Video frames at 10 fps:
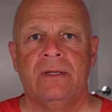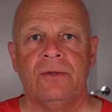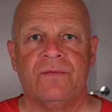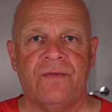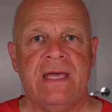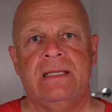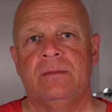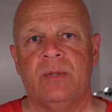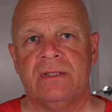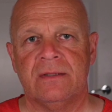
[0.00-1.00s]
You
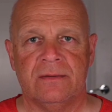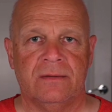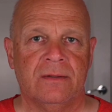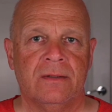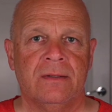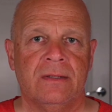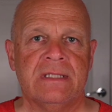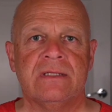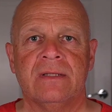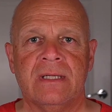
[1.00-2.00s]
failed, but
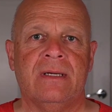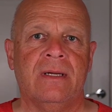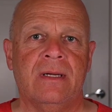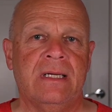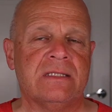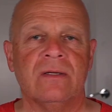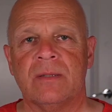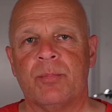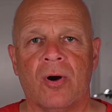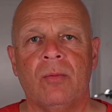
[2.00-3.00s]
it's not
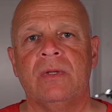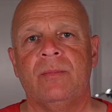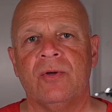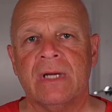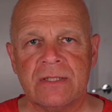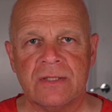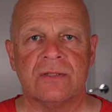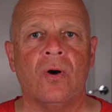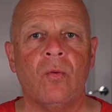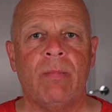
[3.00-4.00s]
a problem. You can
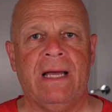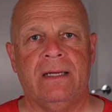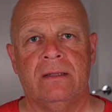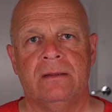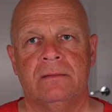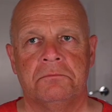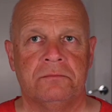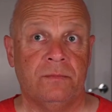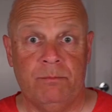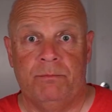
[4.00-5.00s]
just go back
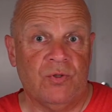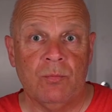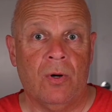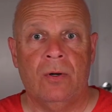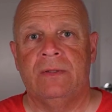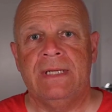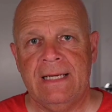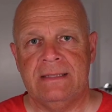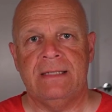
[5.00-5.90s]
tomorrow, the next